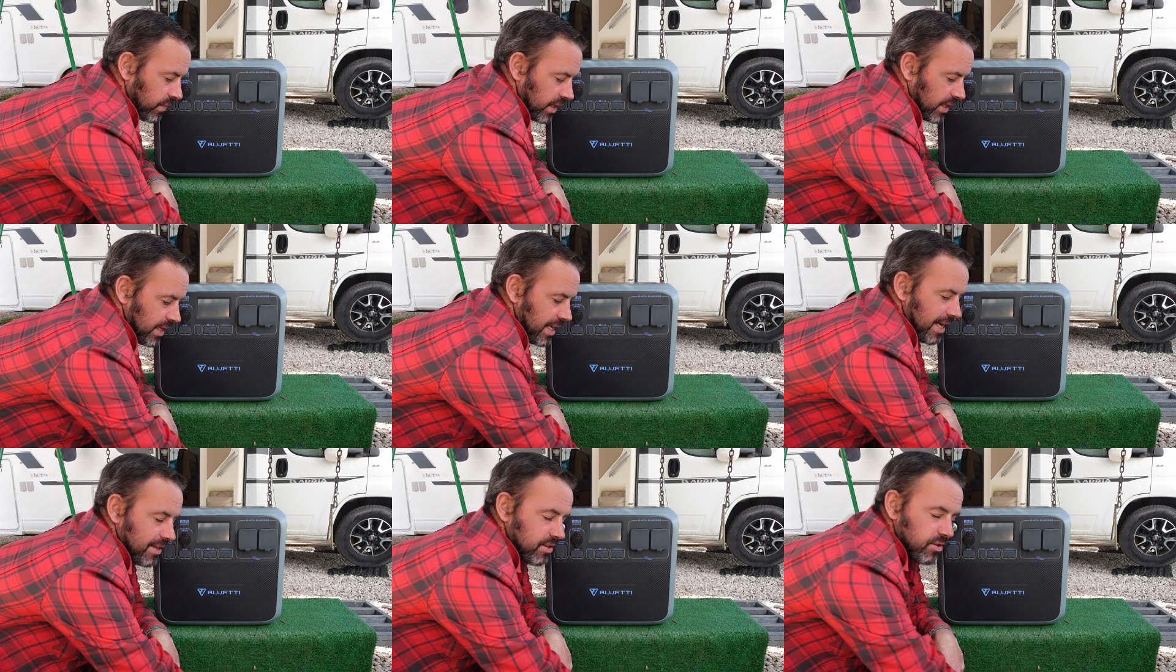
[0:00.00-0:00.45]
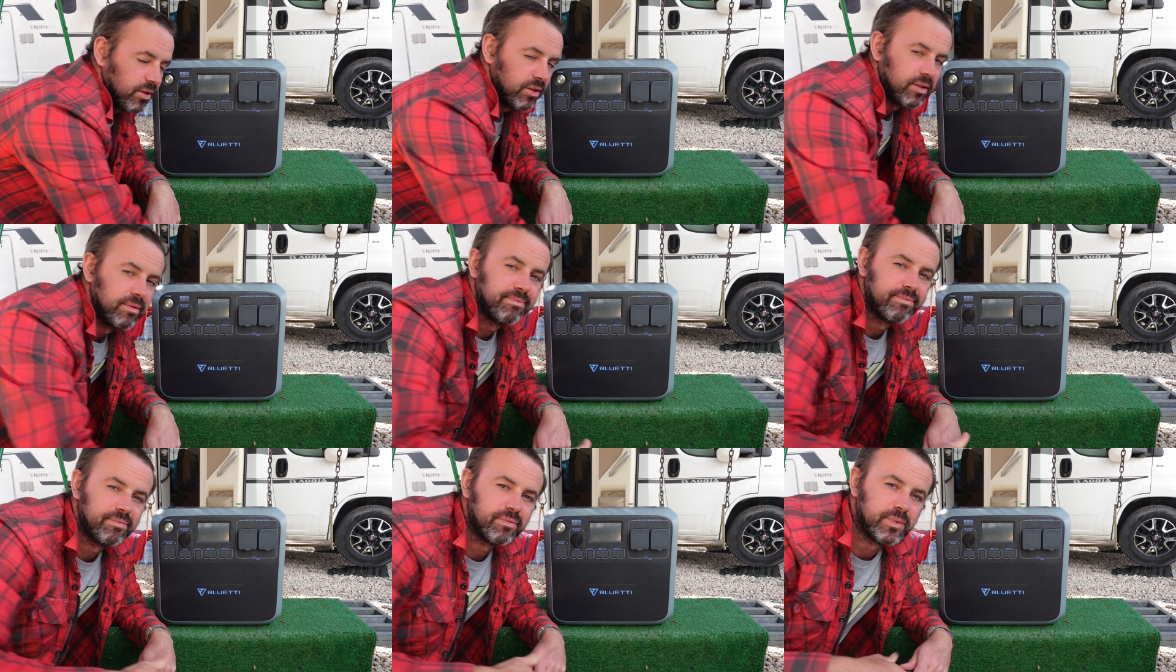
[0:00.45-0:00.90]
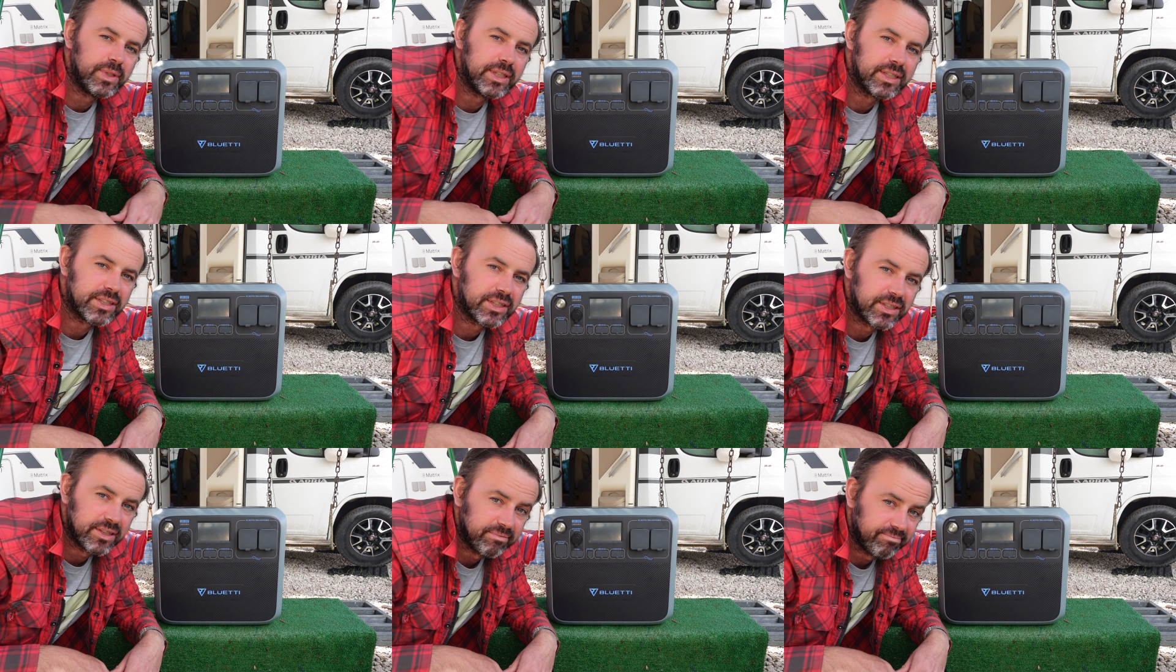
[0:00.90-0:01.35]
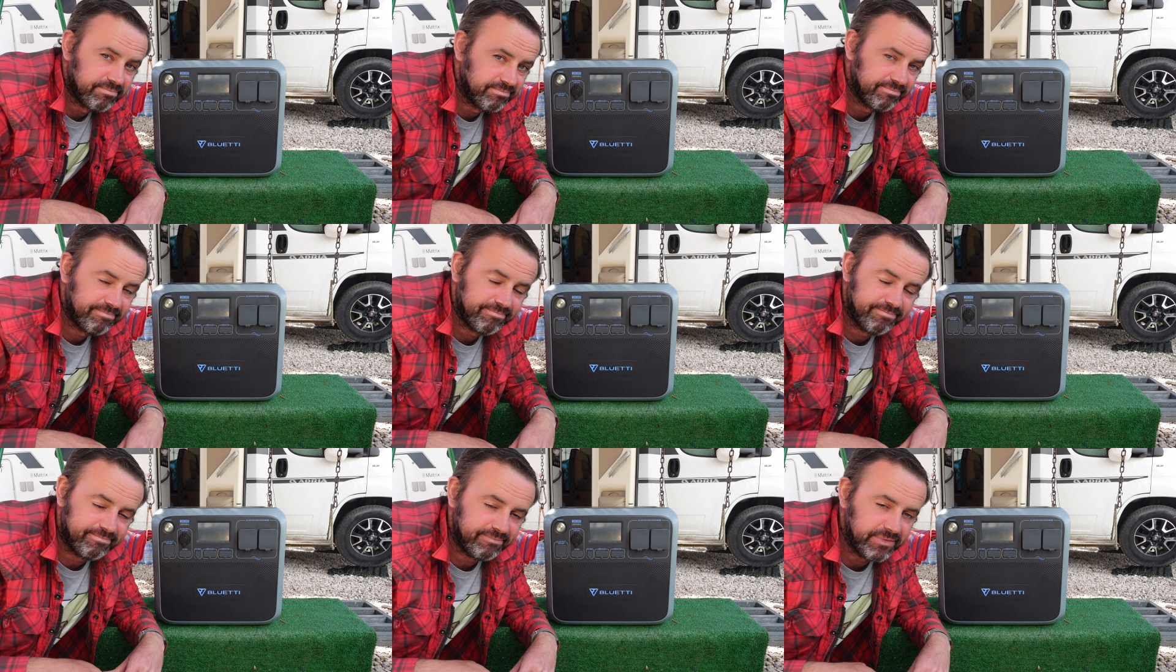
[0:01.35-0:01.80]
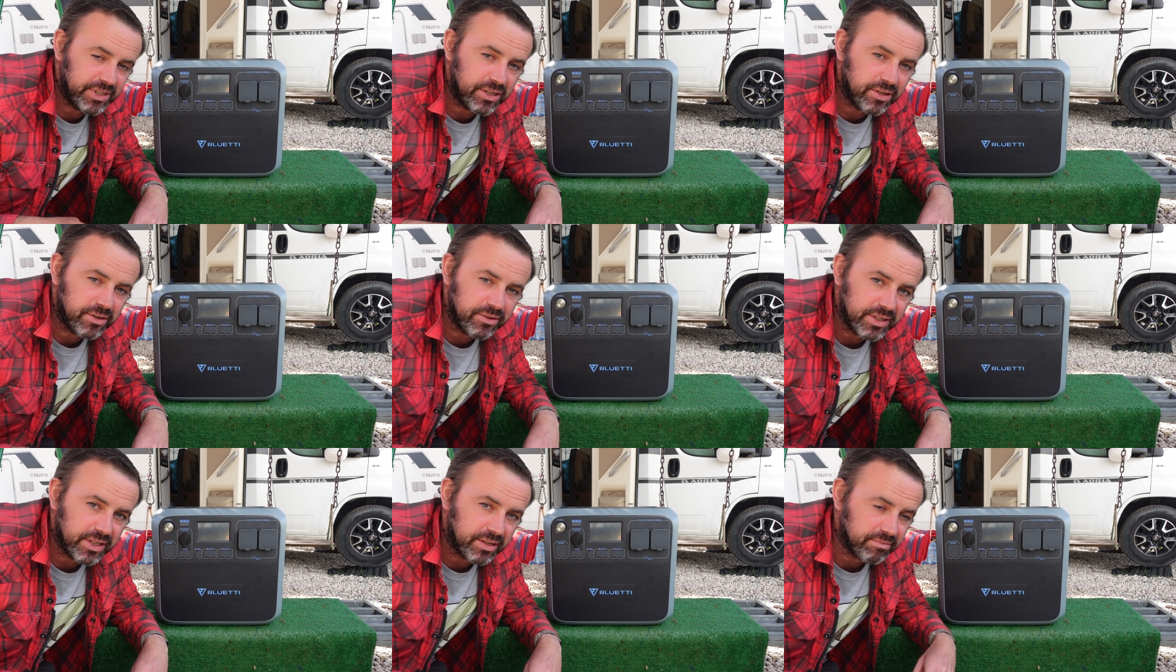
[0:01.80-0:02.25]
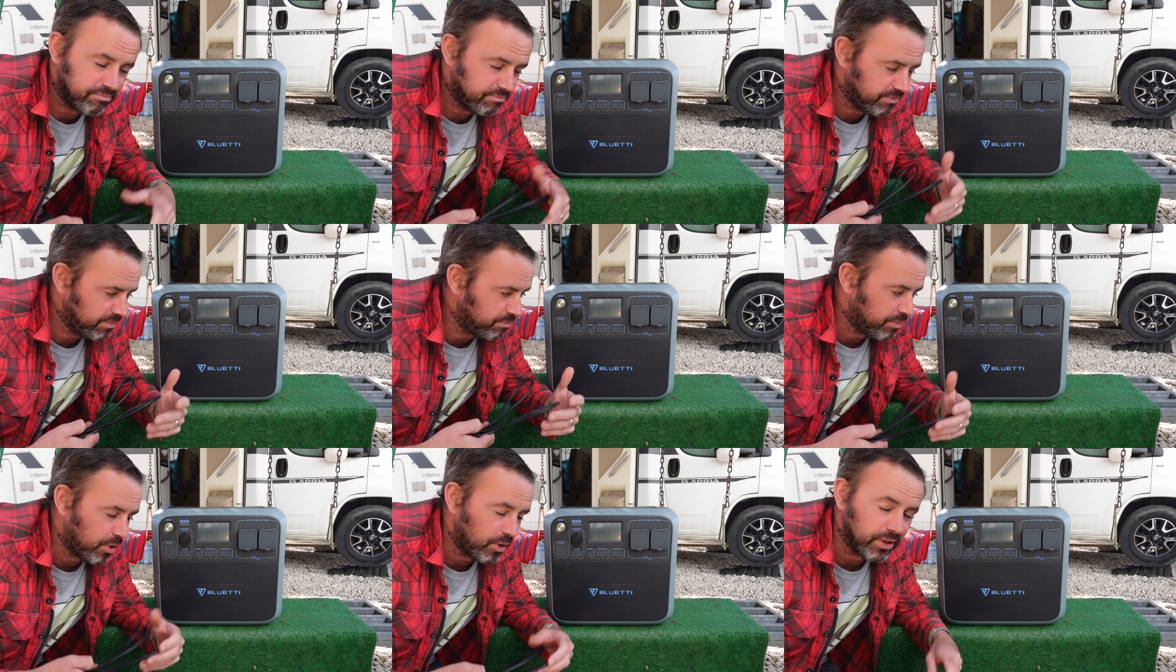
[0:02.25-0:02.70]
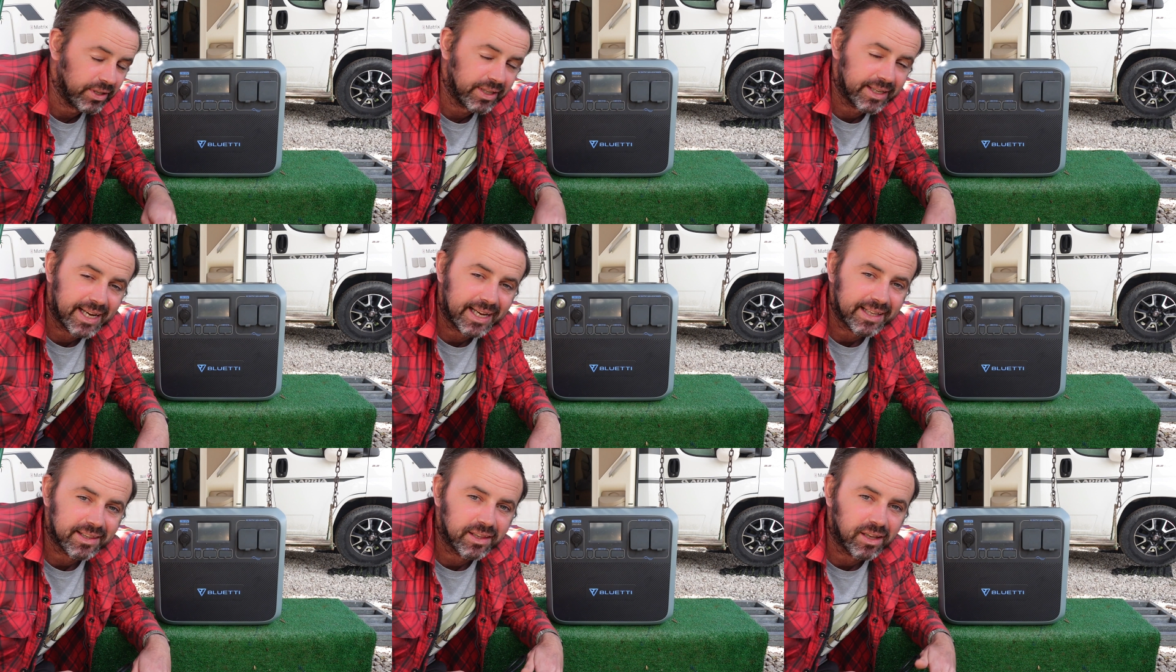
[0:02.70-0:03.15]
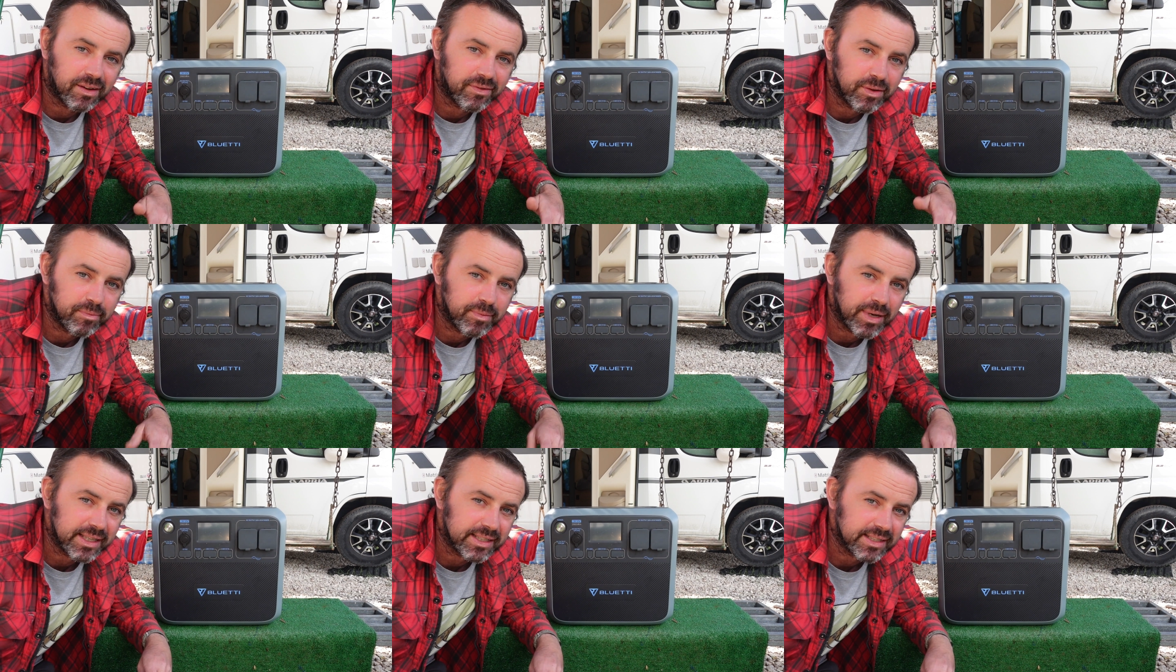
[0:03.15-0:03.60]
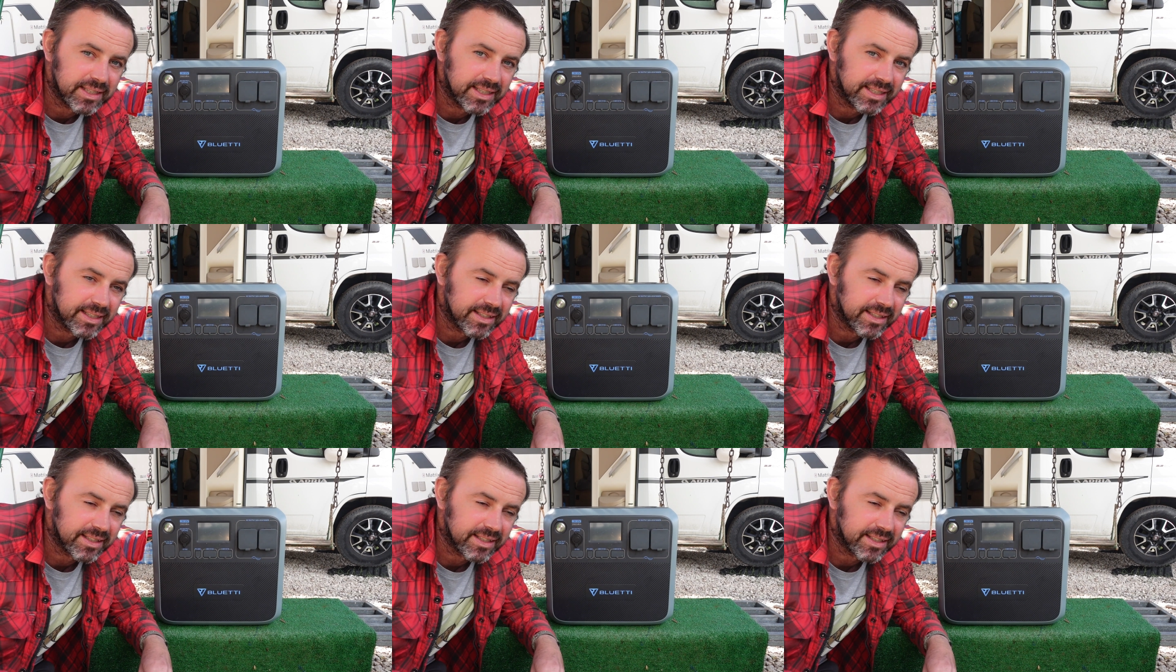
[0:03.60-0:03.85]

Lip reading: kettle, which you can boil a kettle off it basically.